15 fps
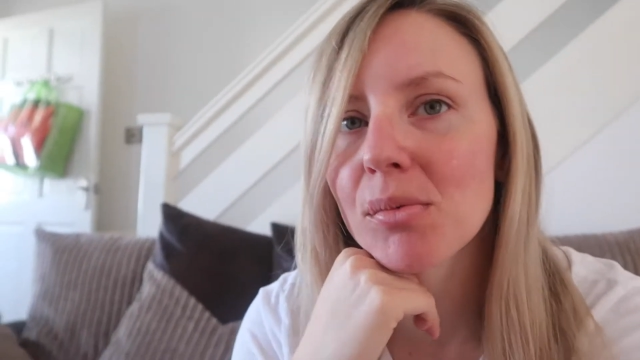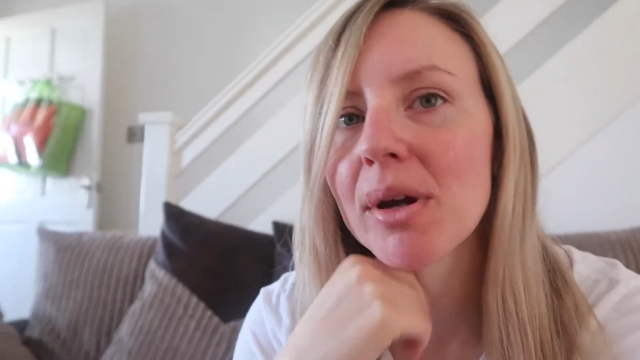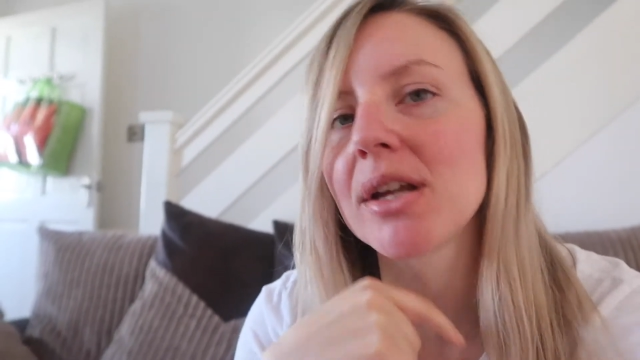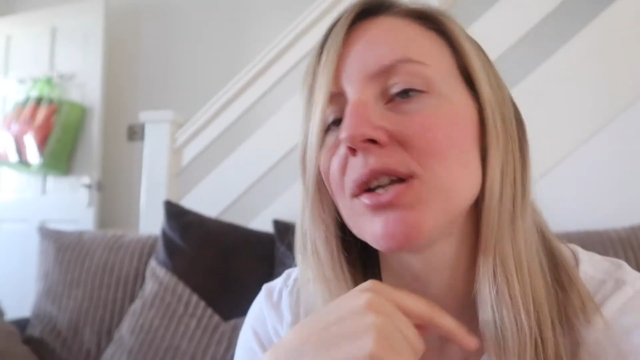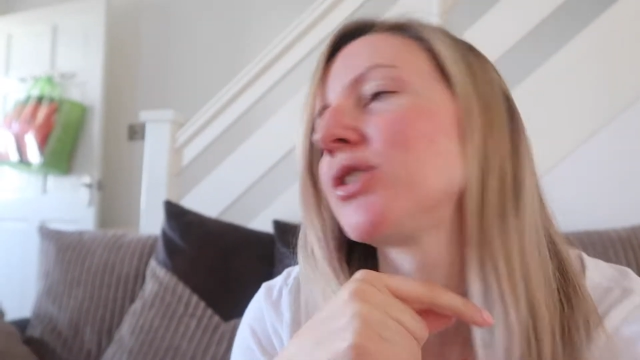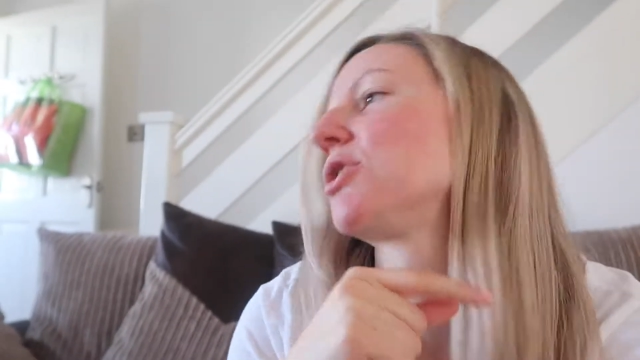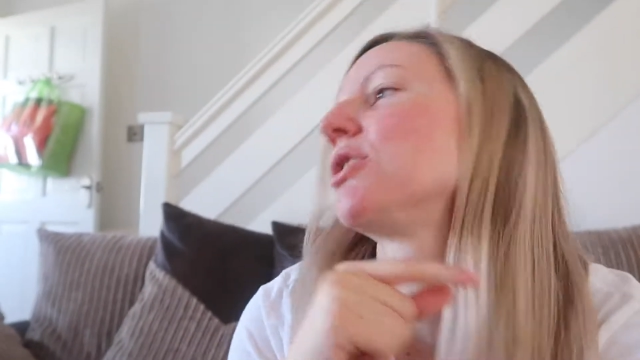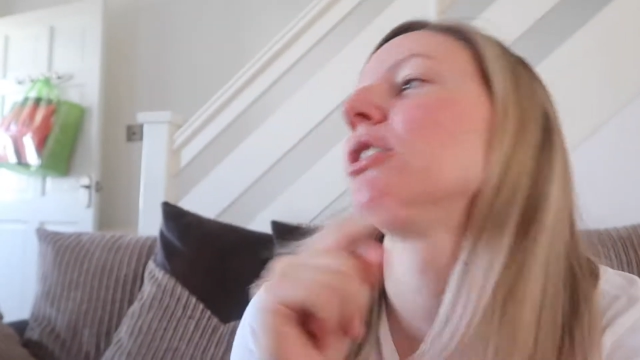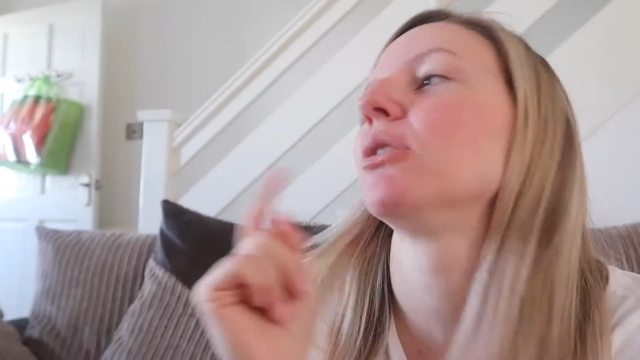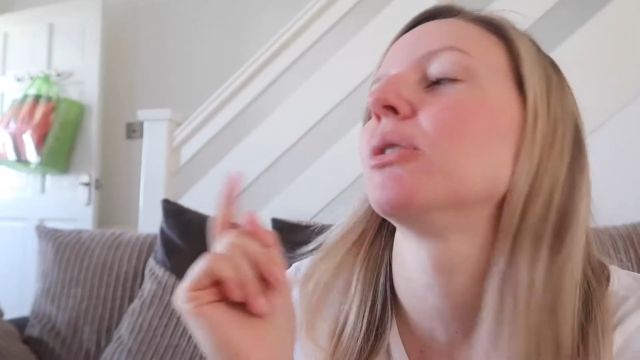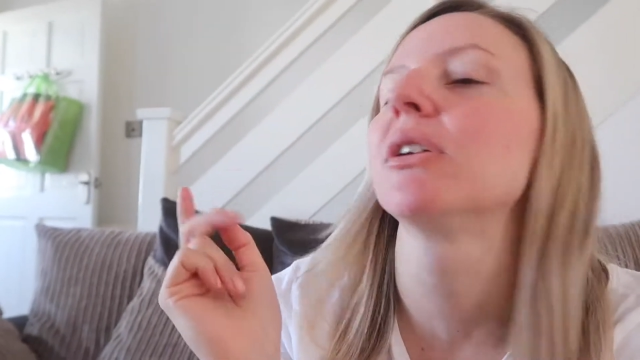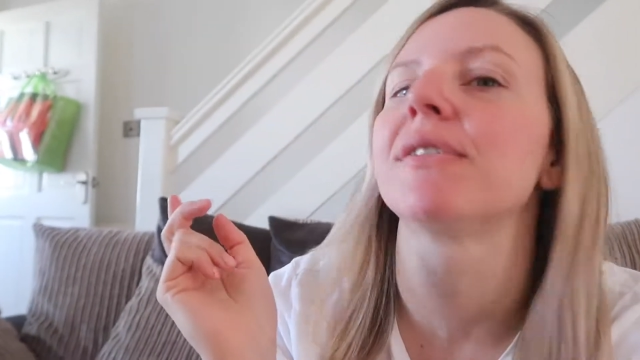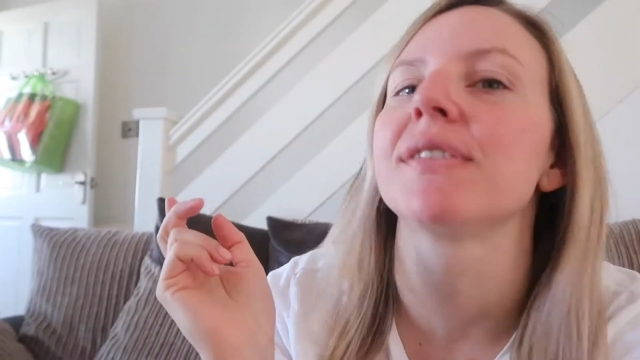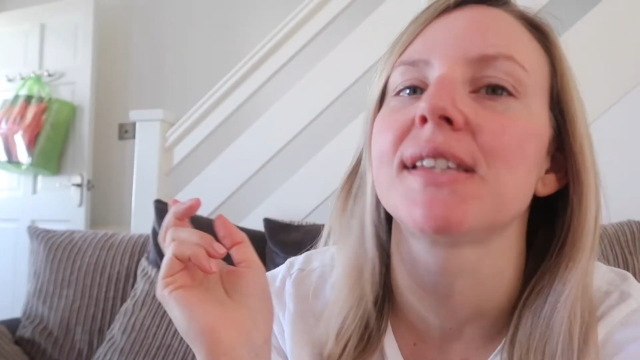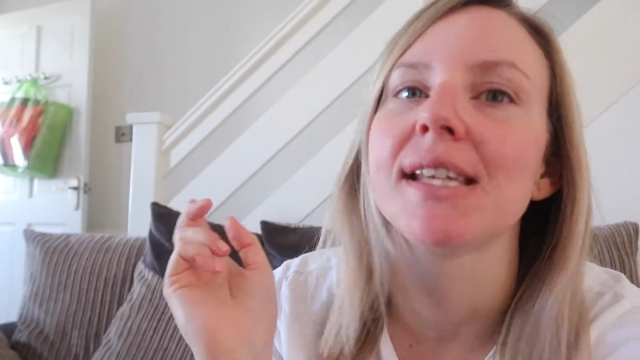which
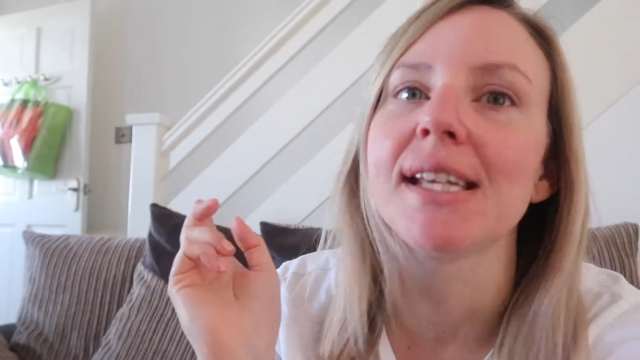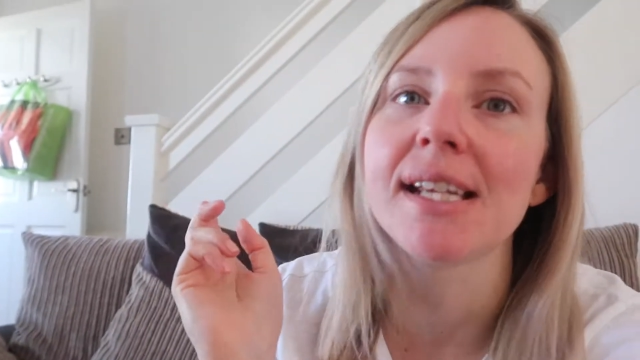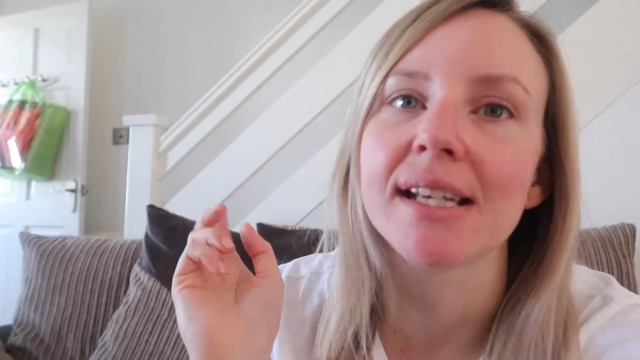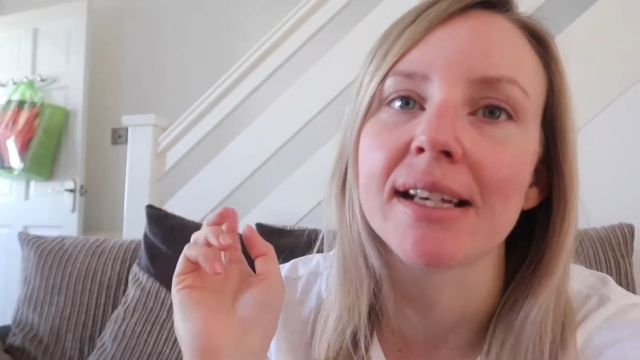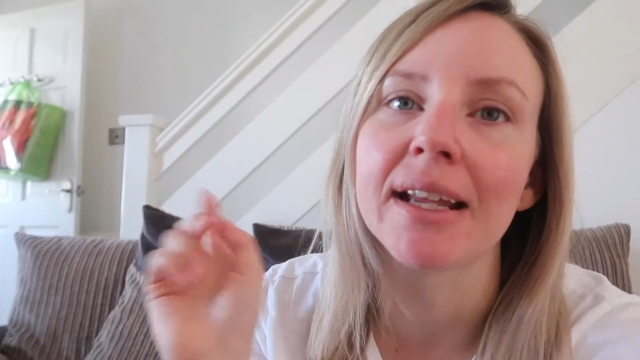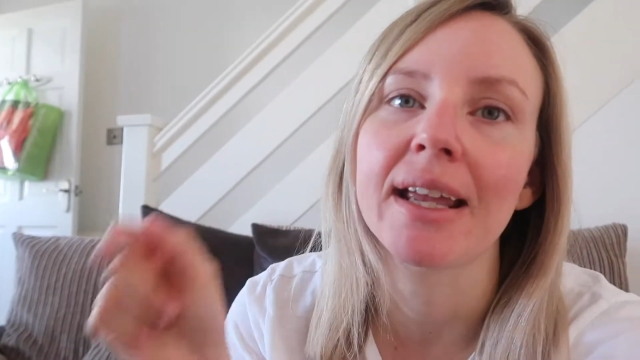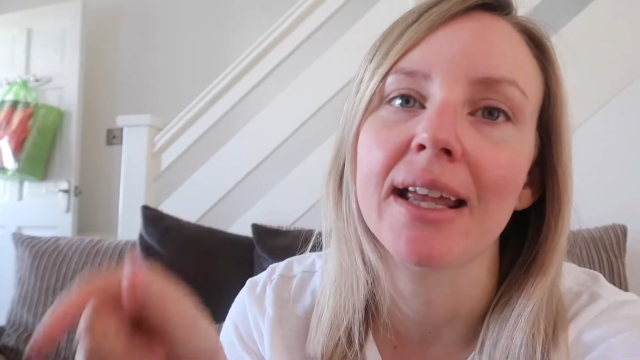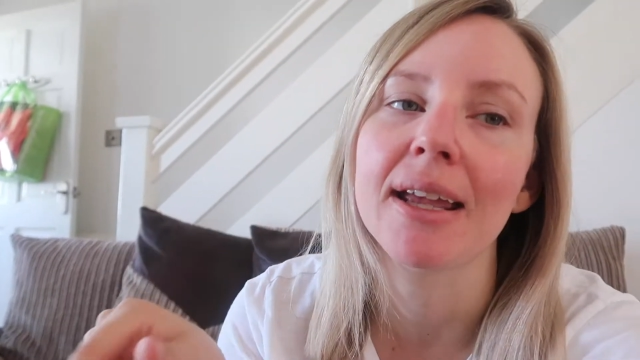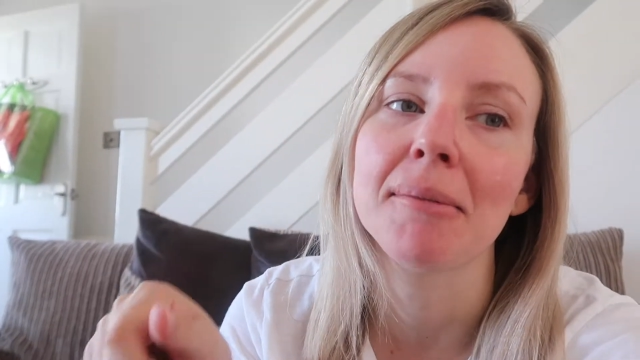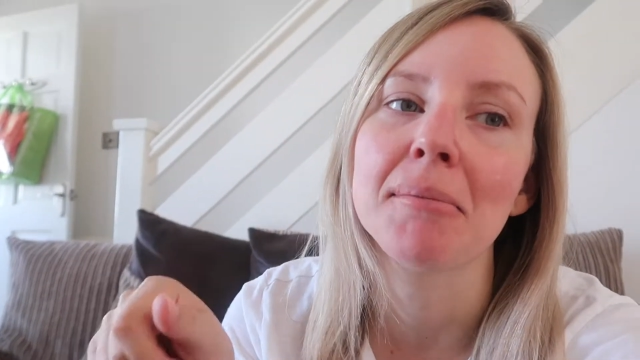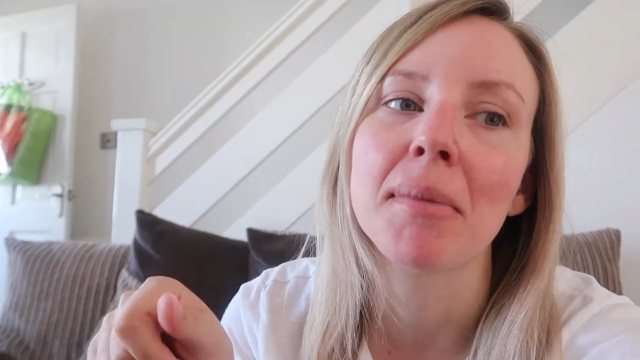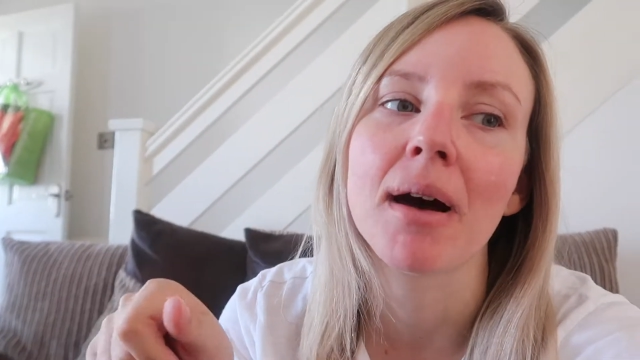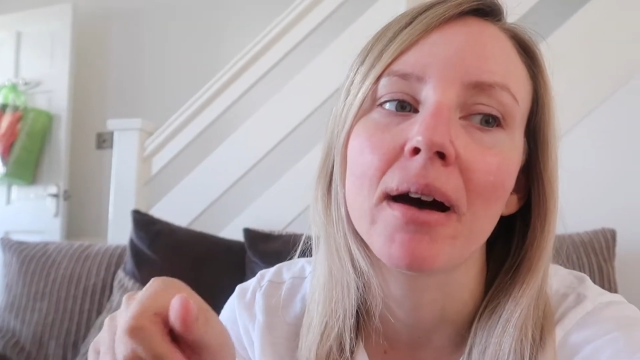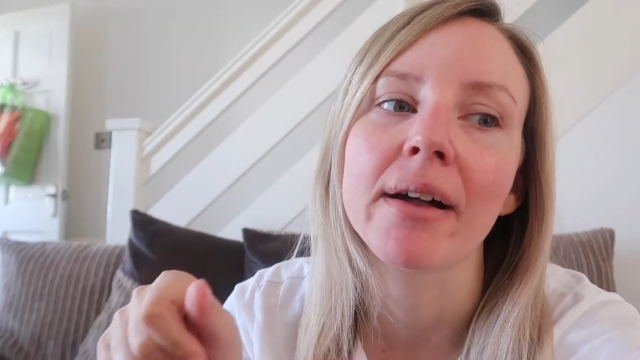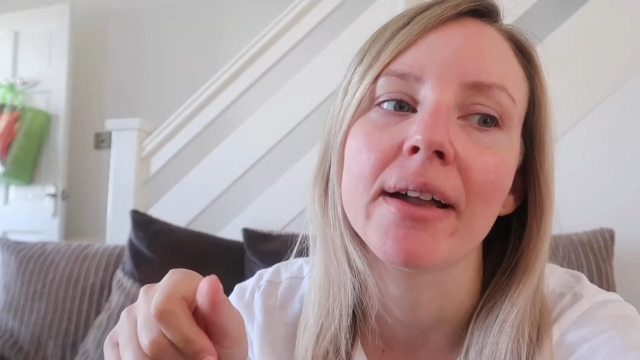you'll have seen
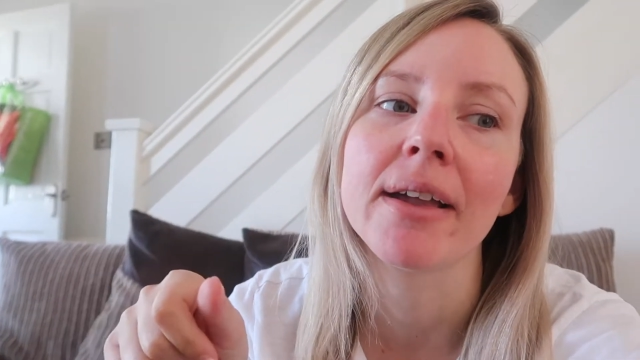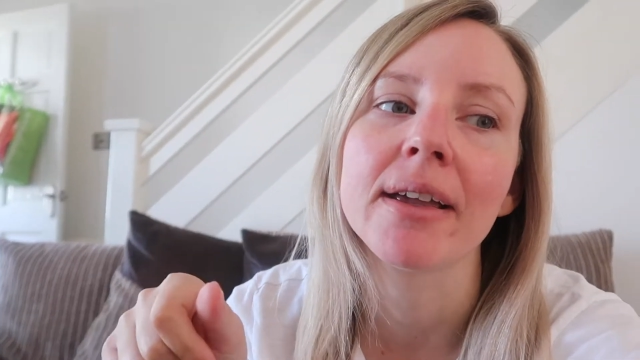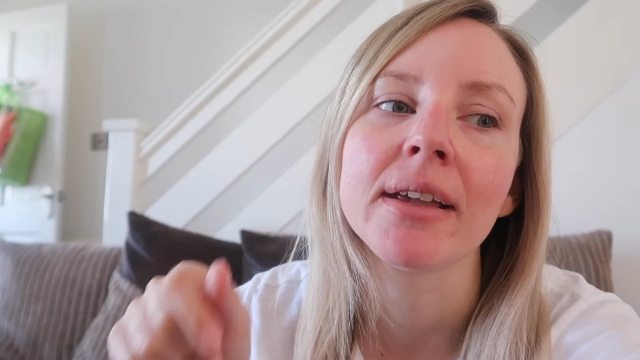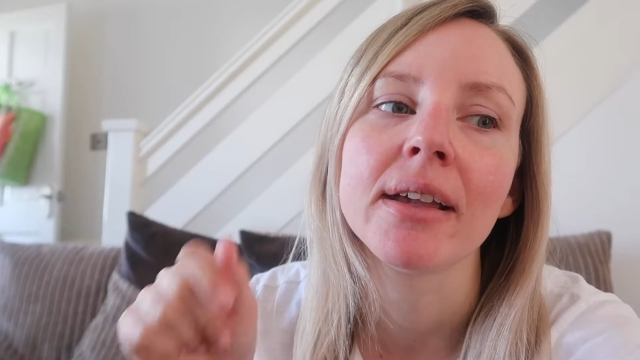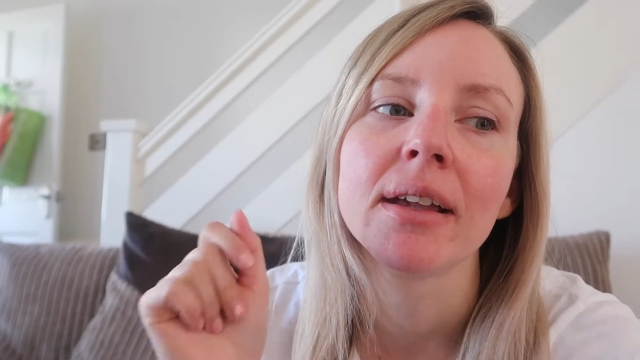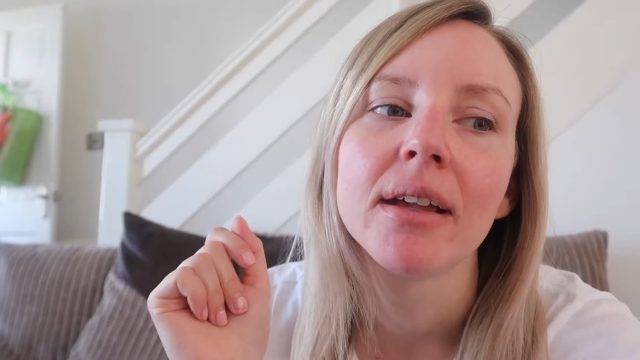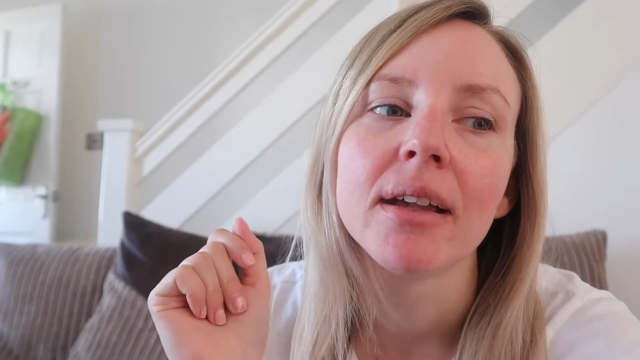in my